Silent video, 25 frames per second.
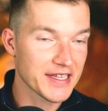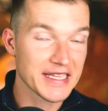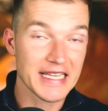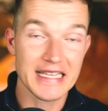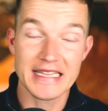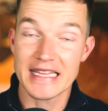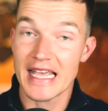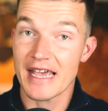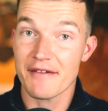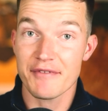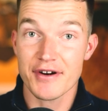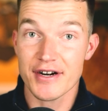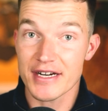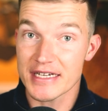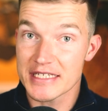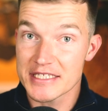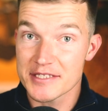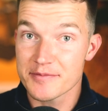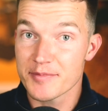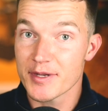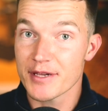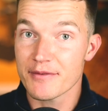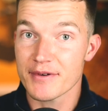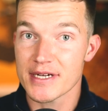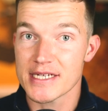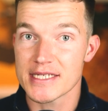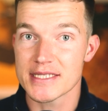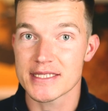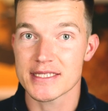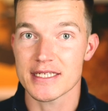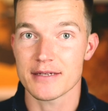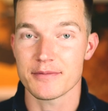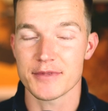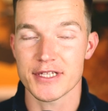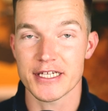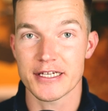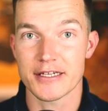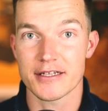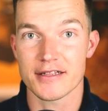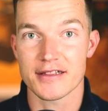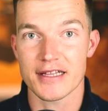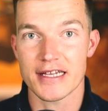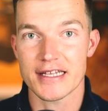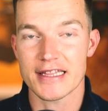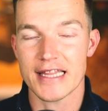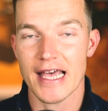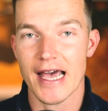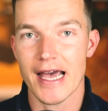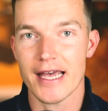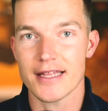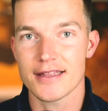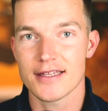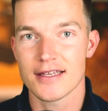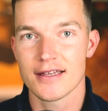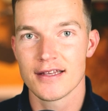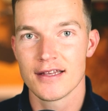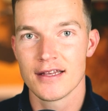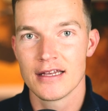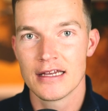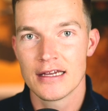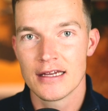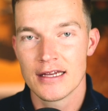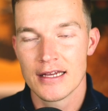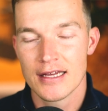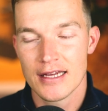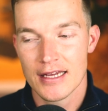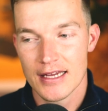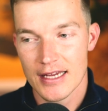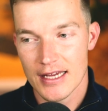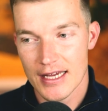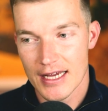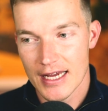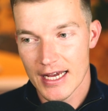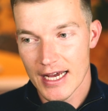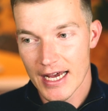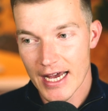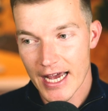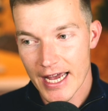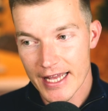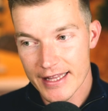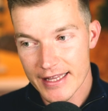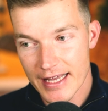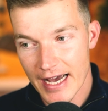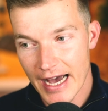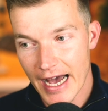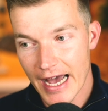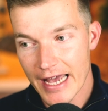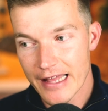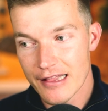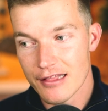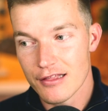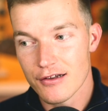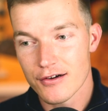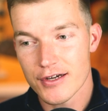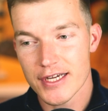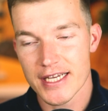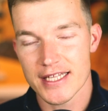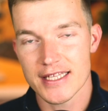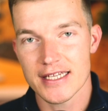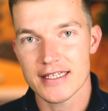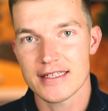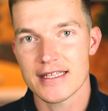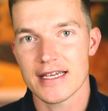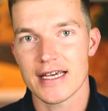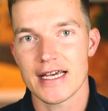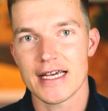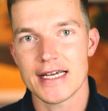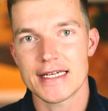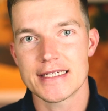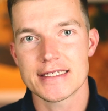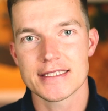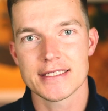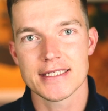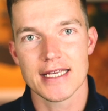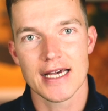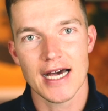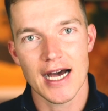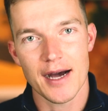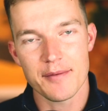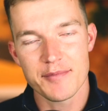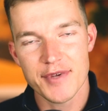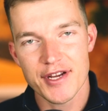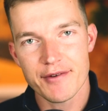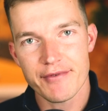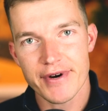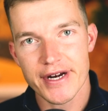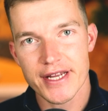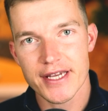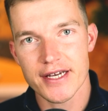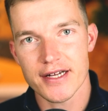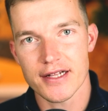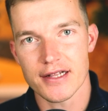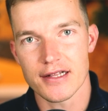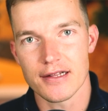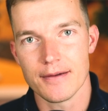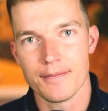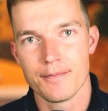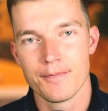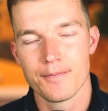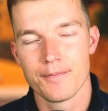and I never experienced something like that. And I look at it as a miracle.